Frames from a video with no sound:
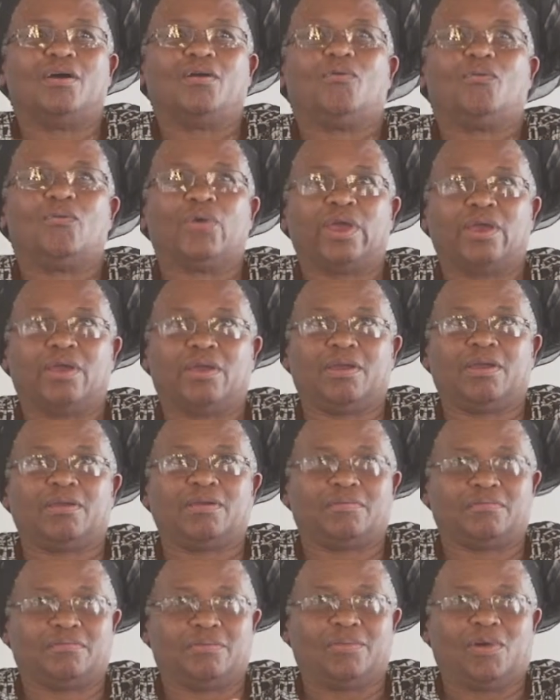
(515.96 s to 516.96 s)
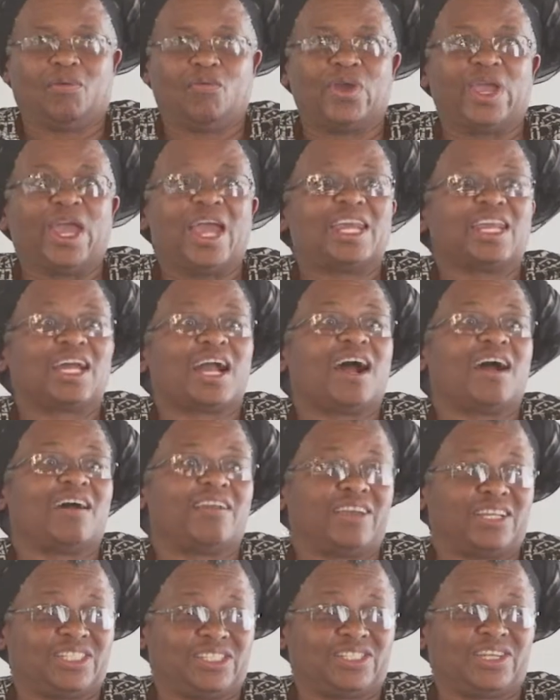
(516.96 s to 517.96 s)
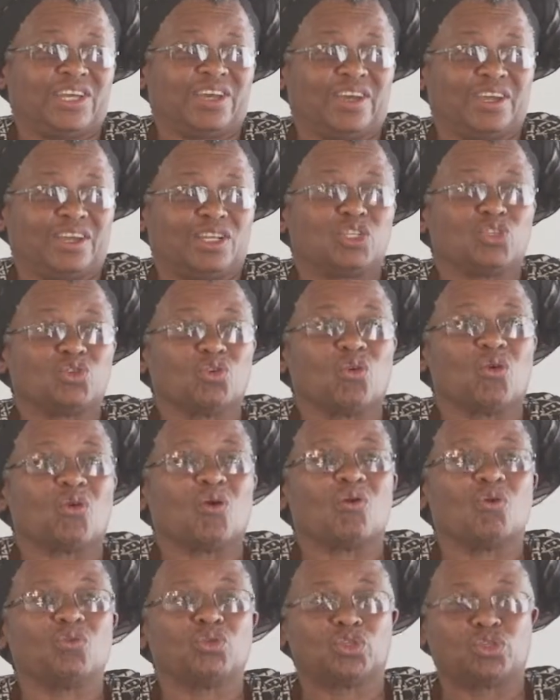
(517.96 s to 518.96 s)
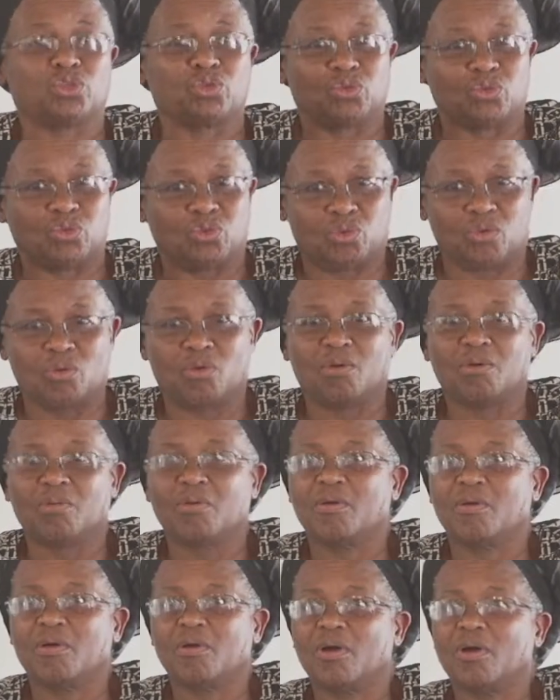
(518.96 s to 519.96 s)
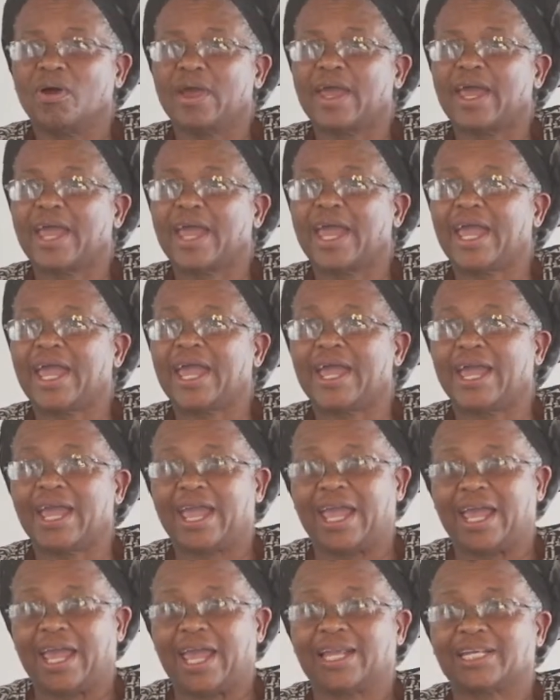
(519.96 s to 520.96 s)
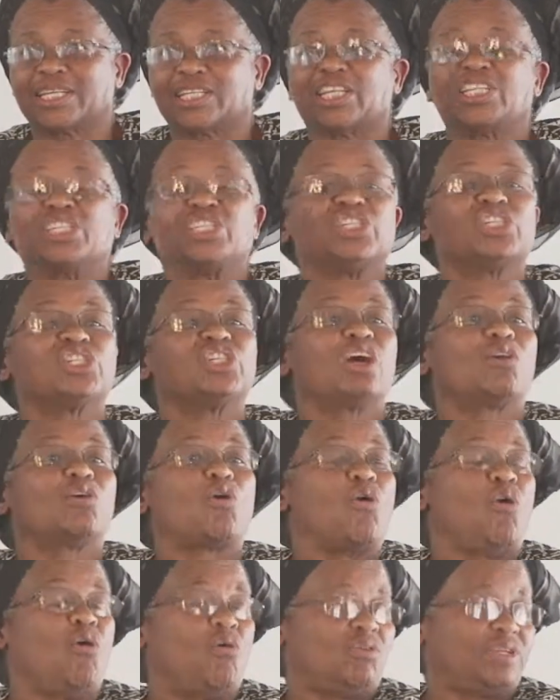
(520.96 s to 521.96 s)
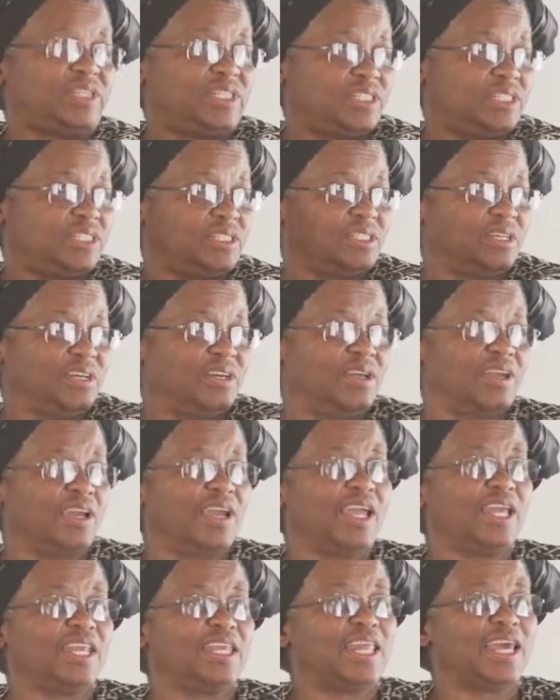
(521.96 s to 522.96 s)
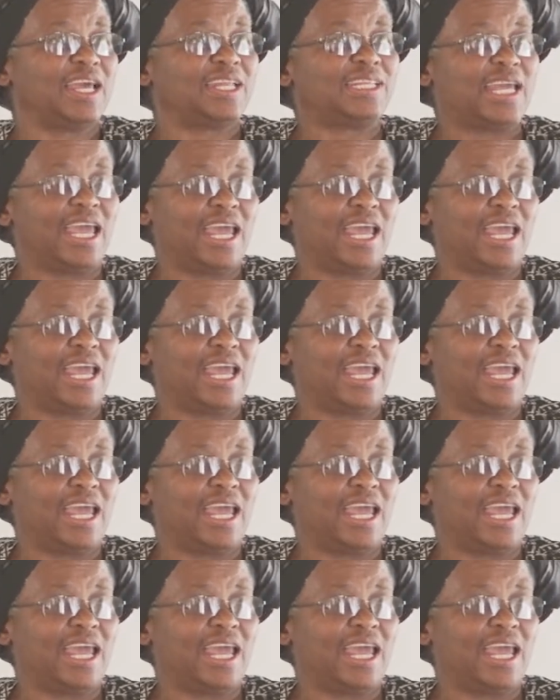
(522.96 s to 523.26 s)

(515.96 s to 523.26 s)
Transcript: We encouraged her to go to a traditional court in that